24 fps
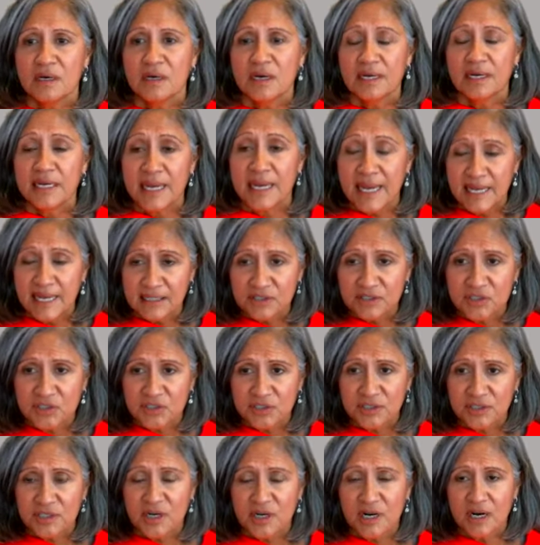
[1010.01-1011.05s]
an
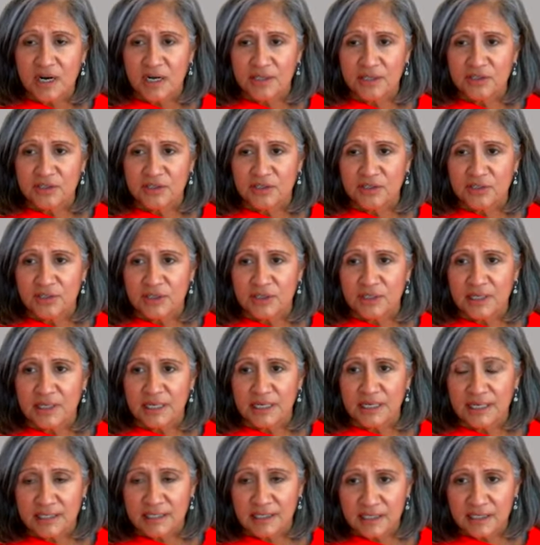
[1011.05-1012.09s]
answer on your
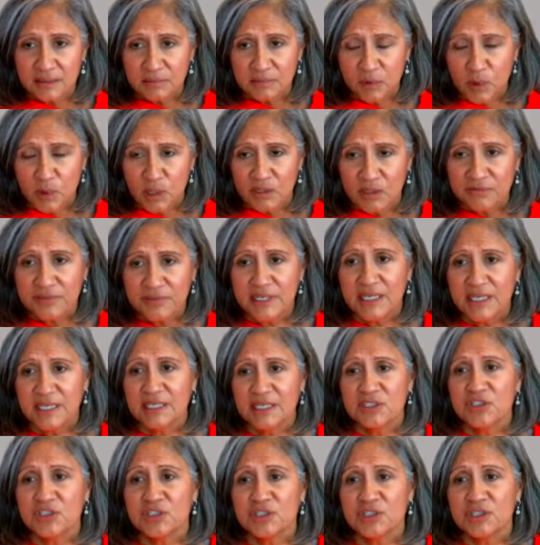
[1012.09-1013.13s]
income
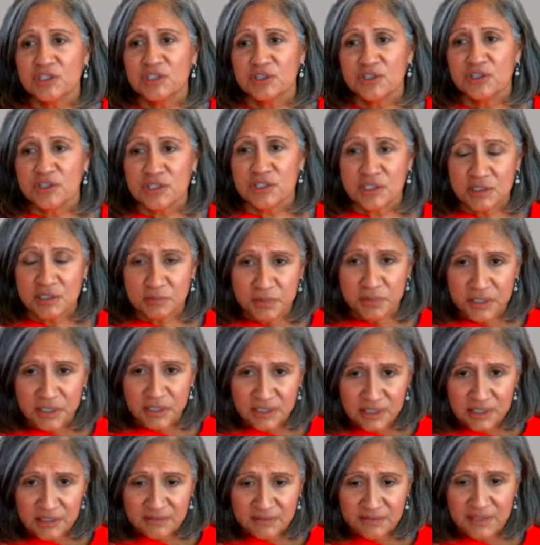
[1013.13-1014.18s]
qualification, your
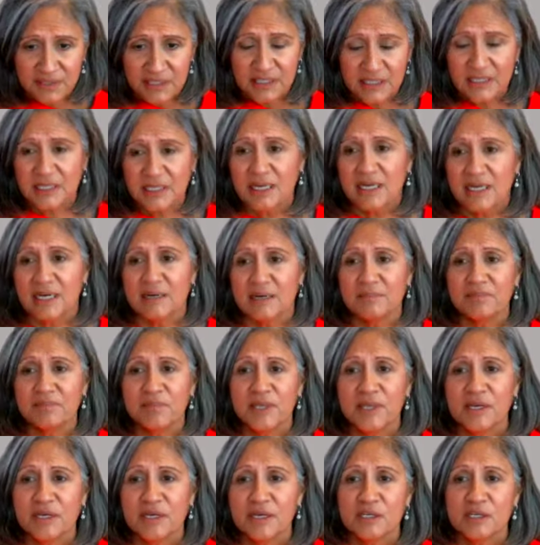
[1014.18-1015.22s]
stability of income.
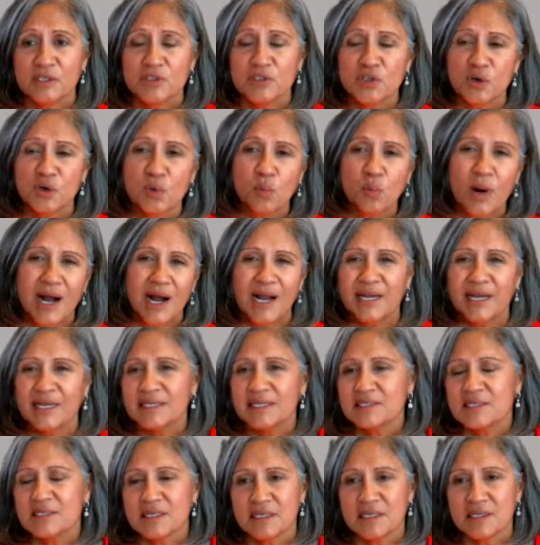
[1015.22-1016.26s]
So why
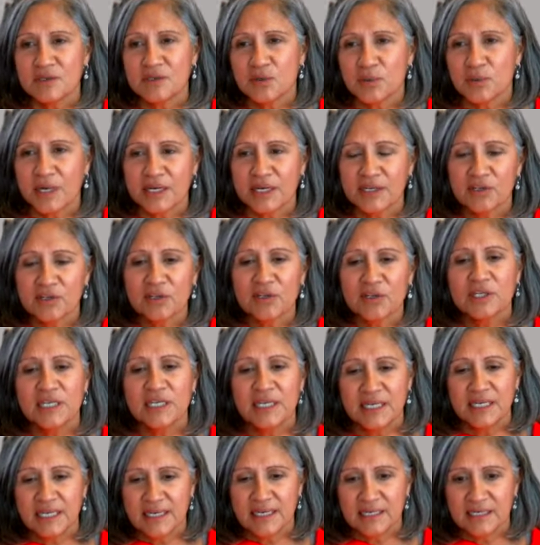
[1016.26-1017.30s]
is an underwriter
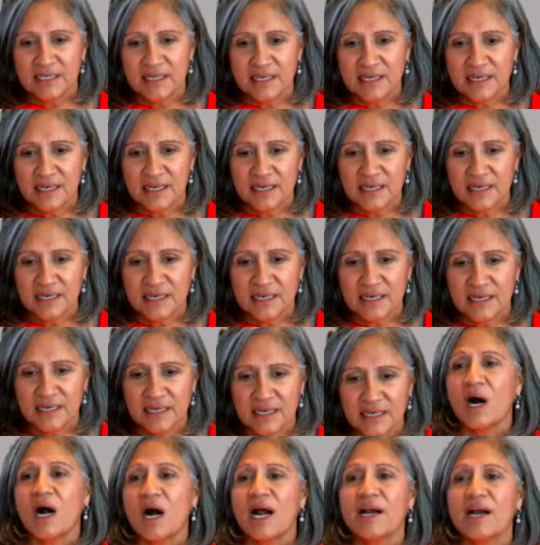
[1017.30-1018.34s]
looking at it again? Or
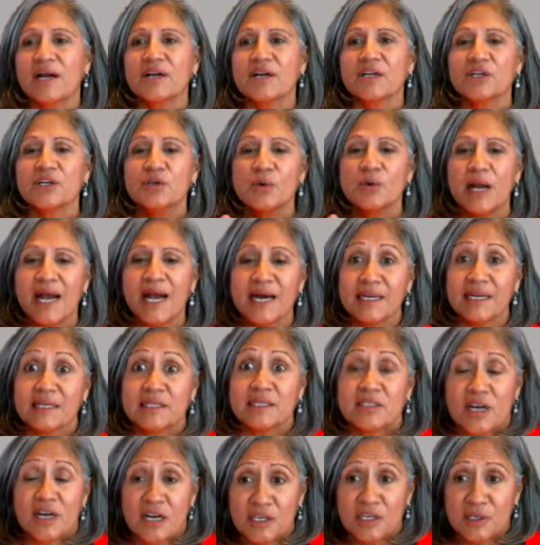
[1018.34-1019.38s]
why are you adding
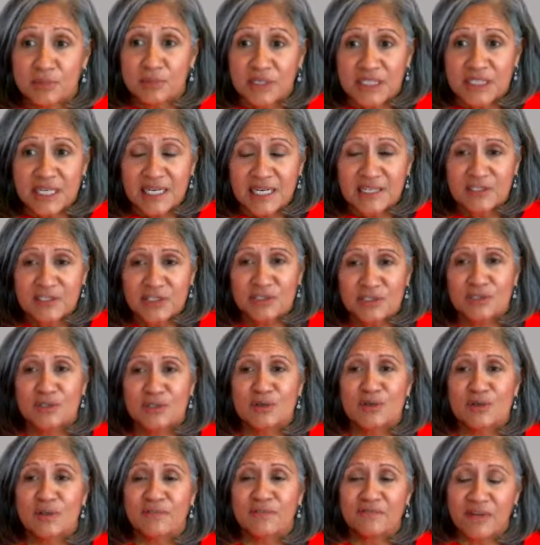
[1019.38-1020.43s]
documentation
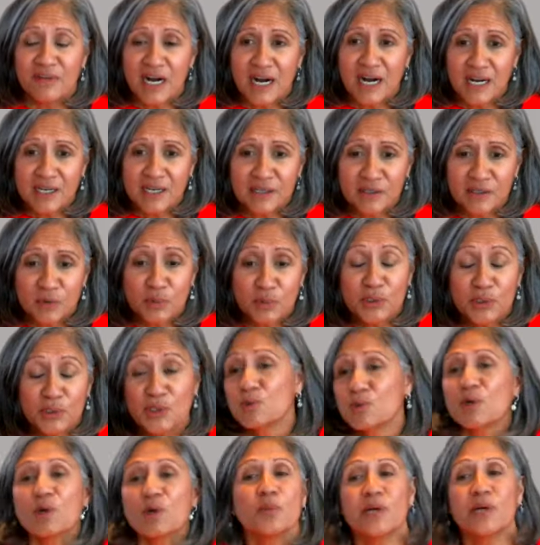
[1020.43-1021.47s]
to the file when
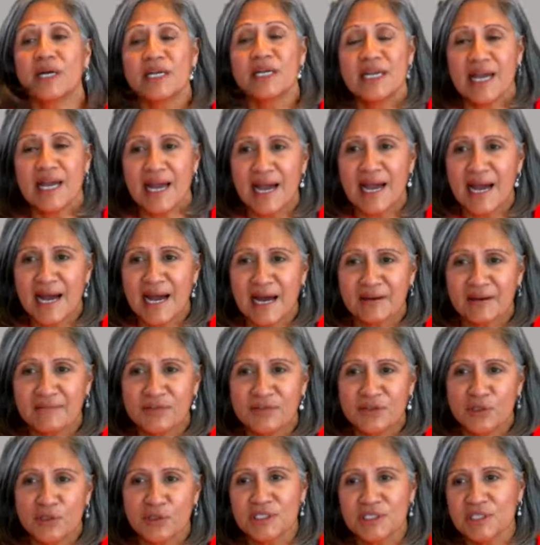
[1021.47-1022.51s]
you already
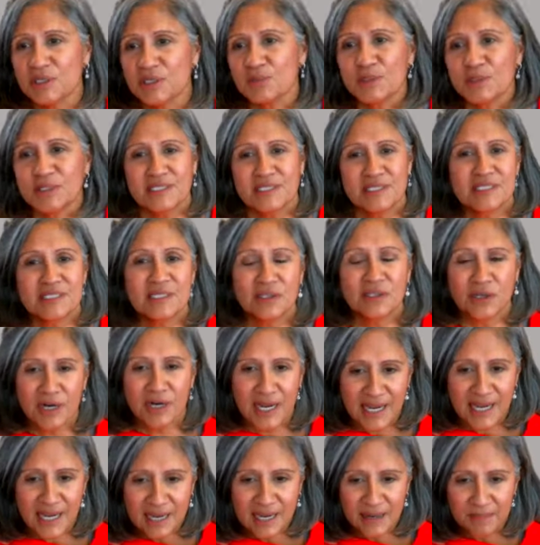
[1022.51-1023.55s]
have your D1C or
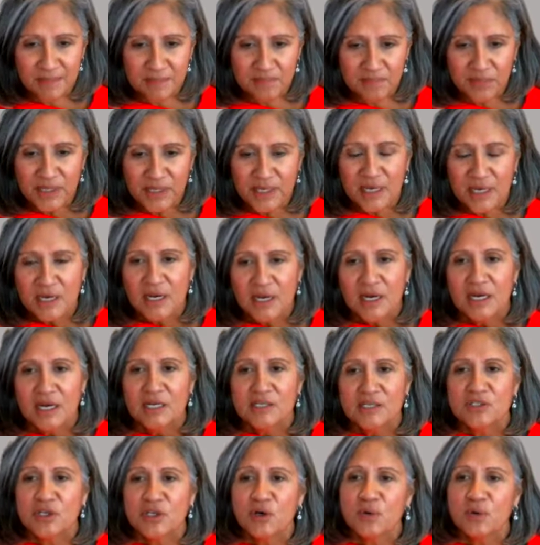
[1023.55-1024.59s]
AIM?
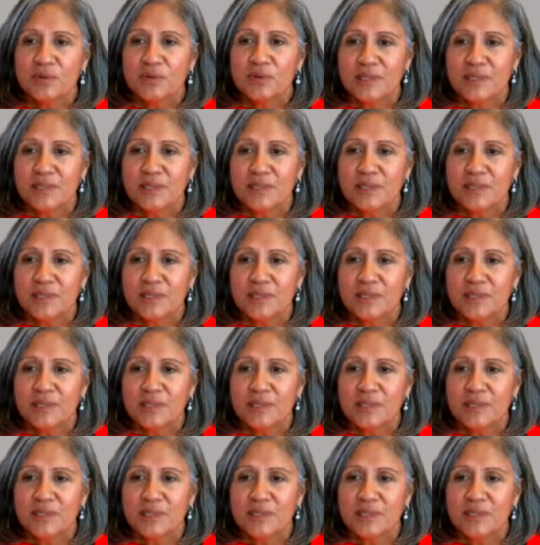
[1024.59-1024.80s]
So